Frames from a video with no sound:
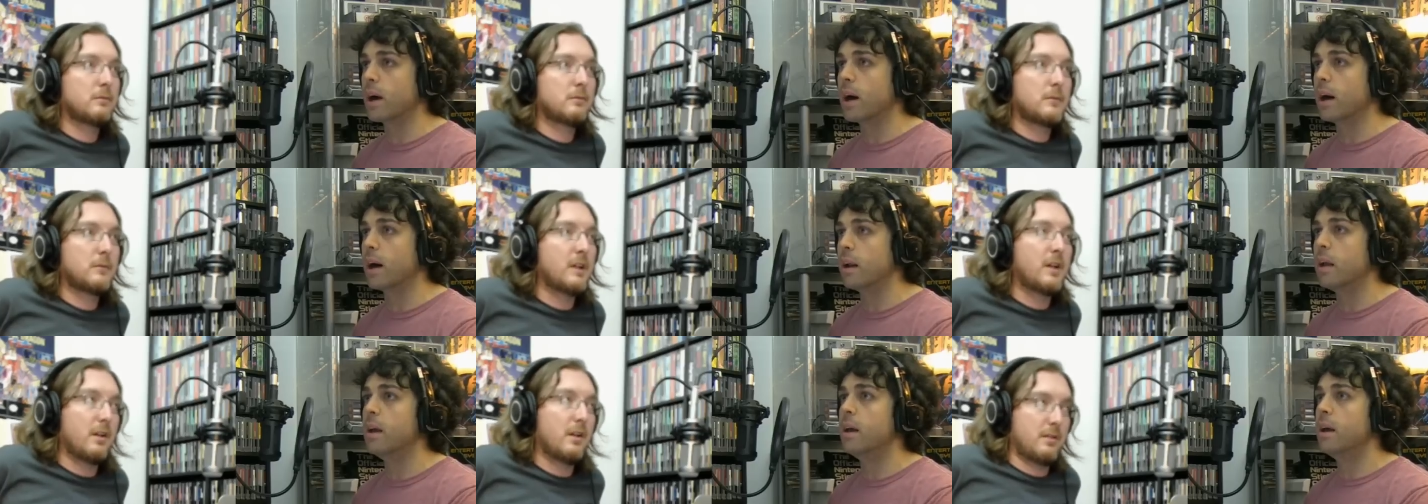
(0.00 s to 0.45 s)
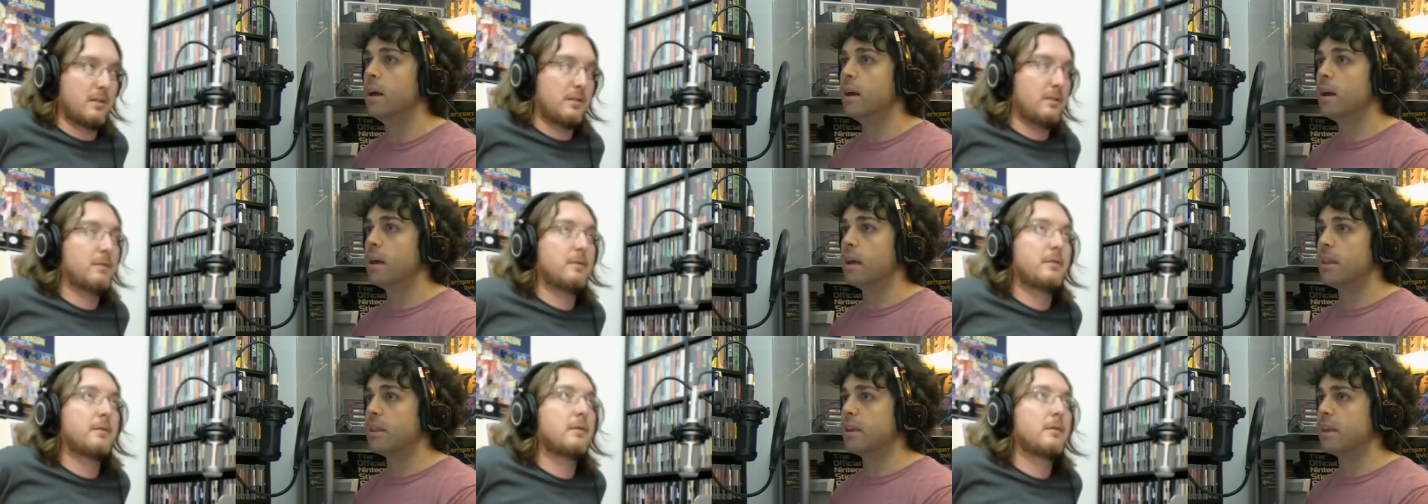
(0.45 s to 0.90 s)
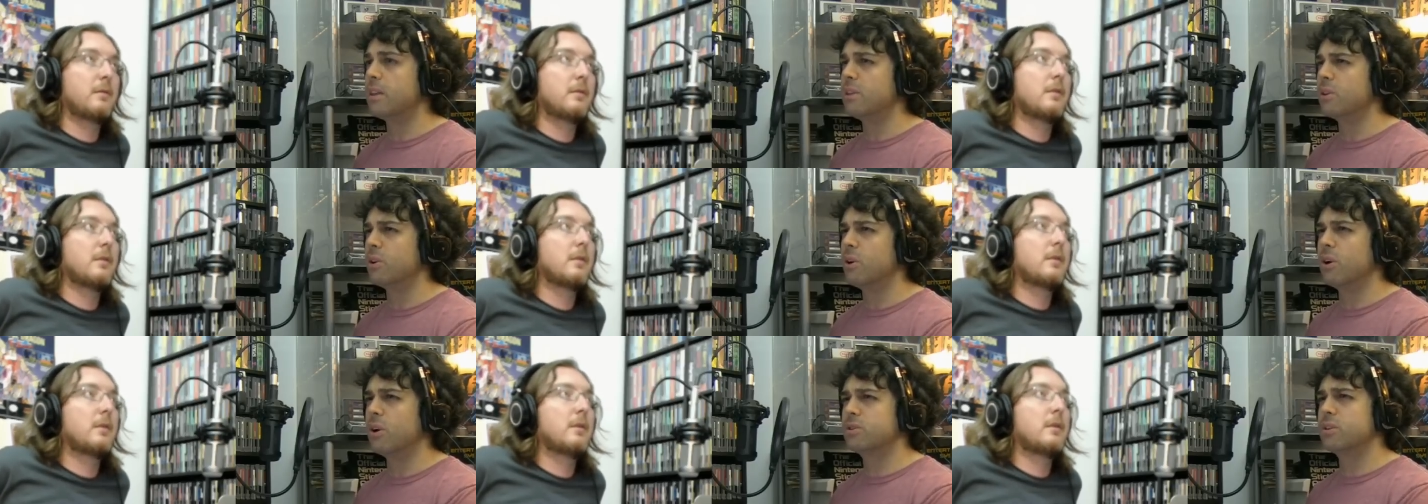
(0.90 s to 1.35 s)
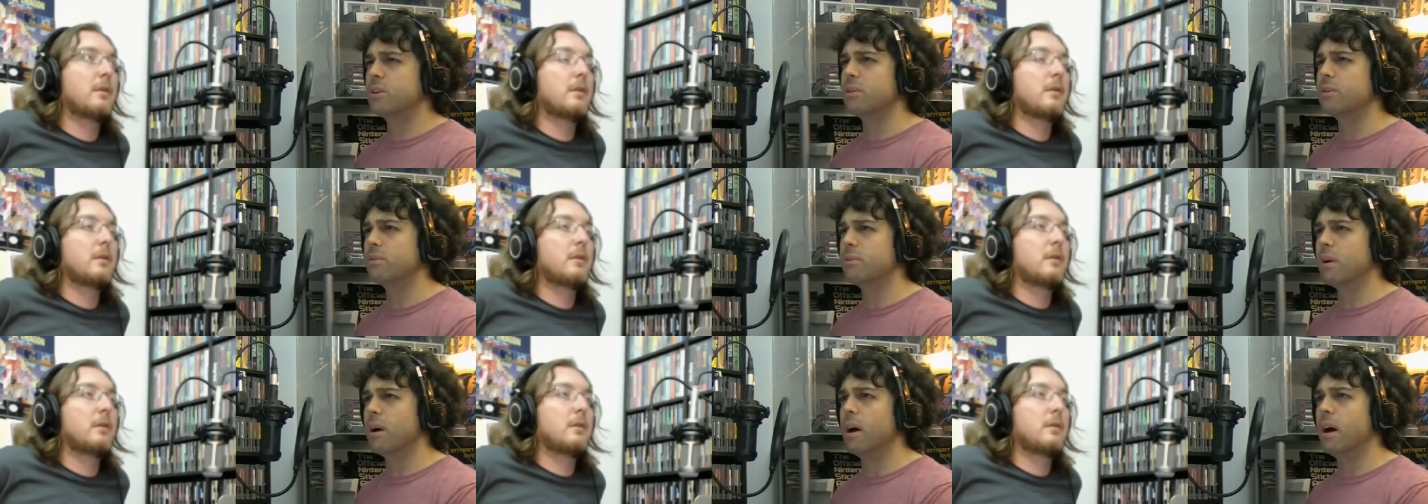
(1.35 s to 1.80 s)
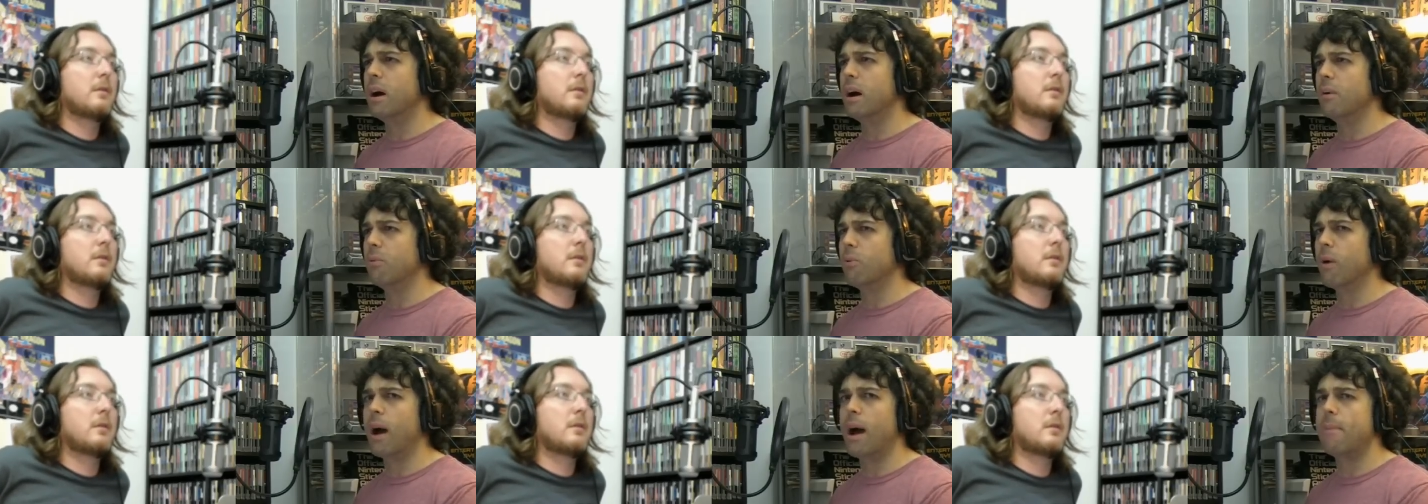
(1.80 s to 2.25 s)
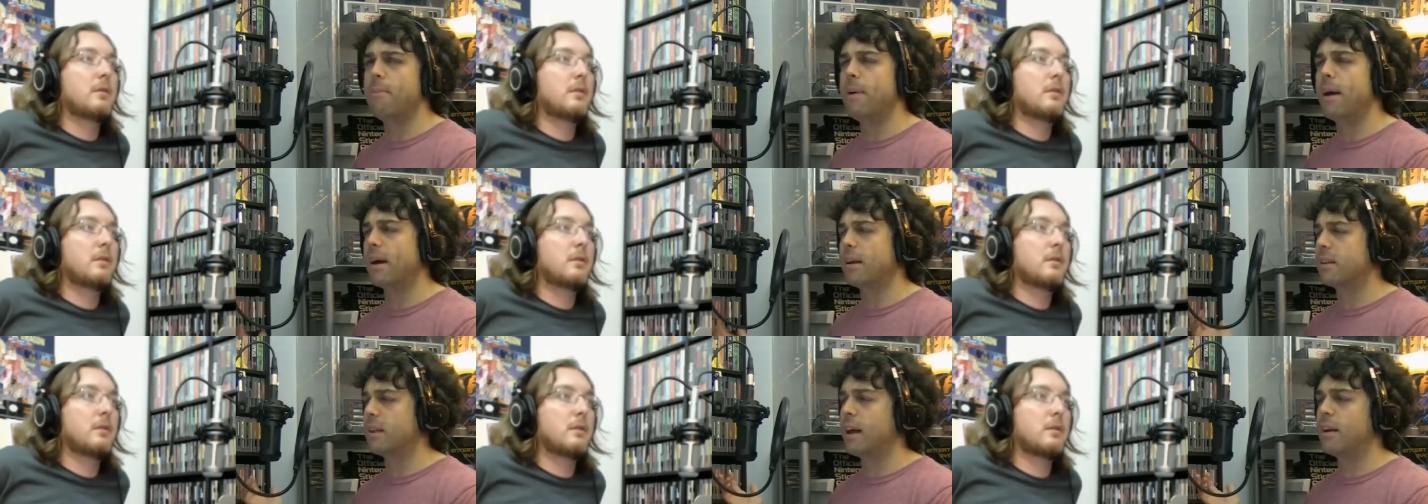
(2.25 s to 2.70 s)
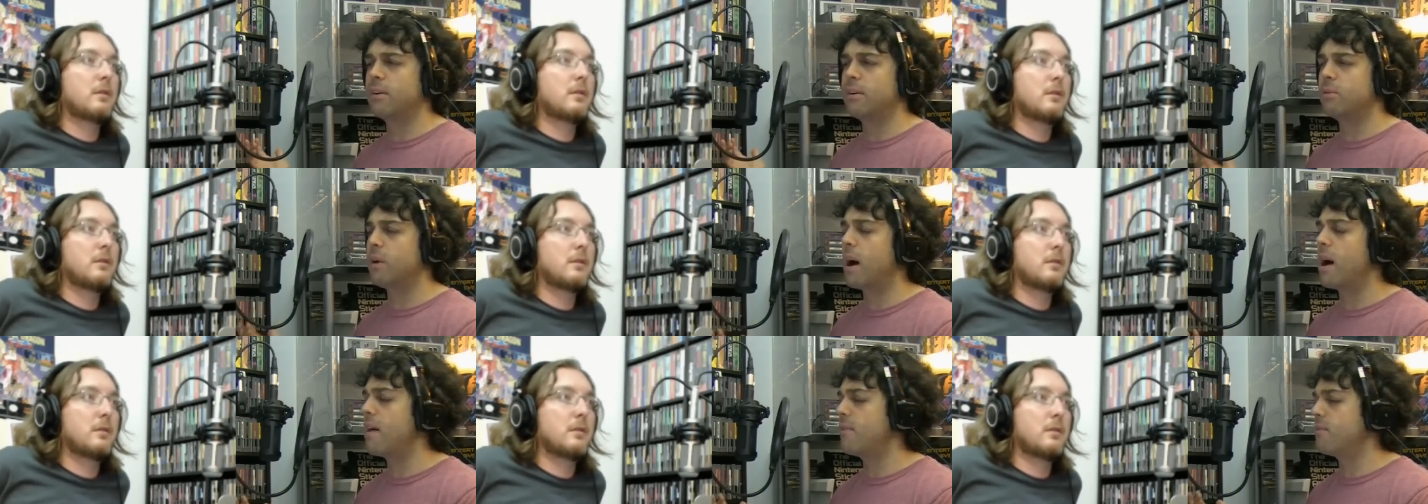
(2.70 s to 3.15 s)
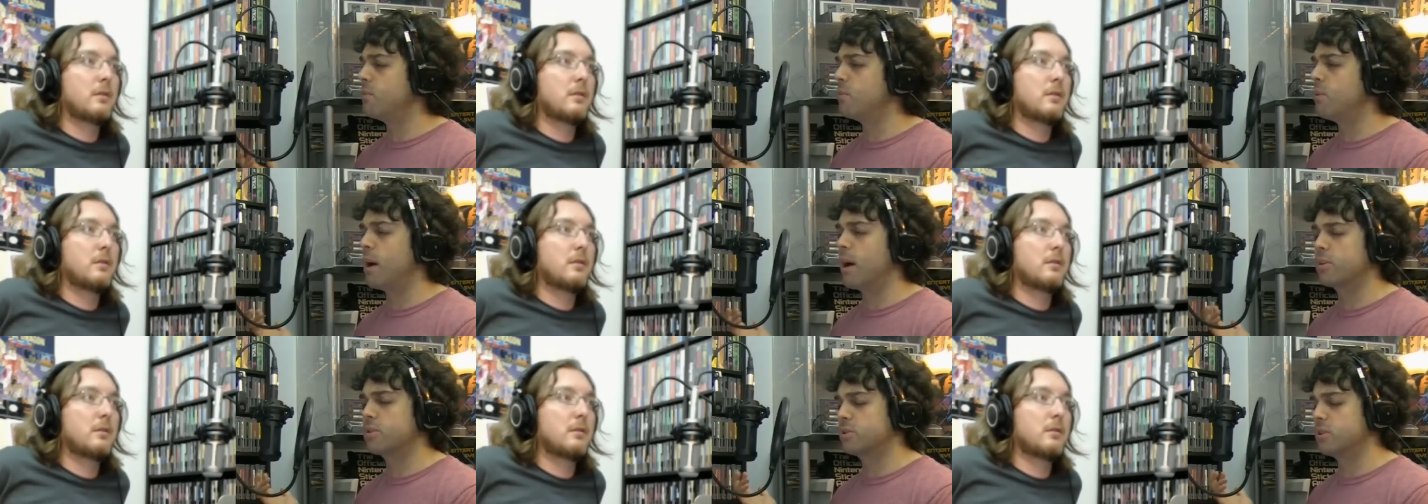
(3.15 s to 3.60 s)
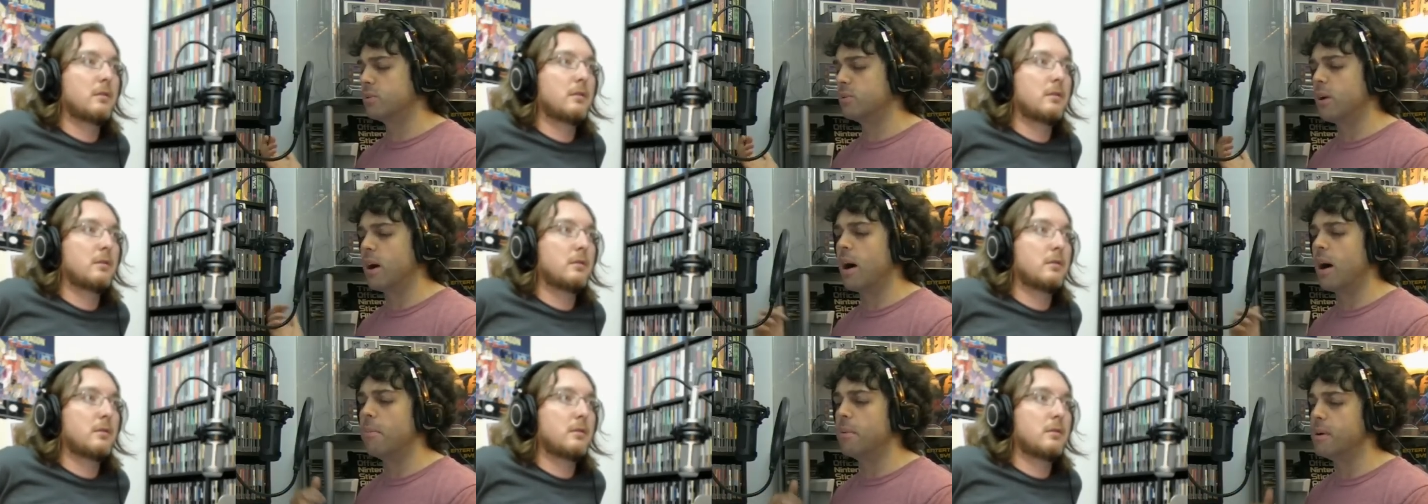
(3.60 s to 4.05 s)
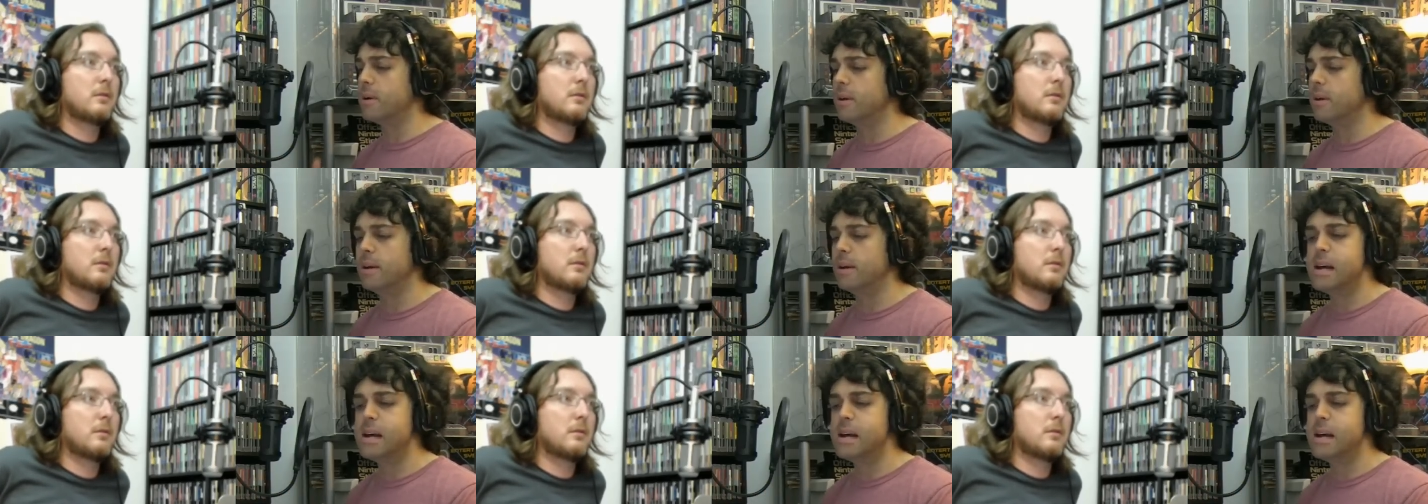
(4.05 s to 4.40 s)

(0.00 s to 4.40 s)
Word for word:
Speaker 1: on. He doesn't. I think he lost to uh, Ryback. I, don't, I haven't watched in a while, but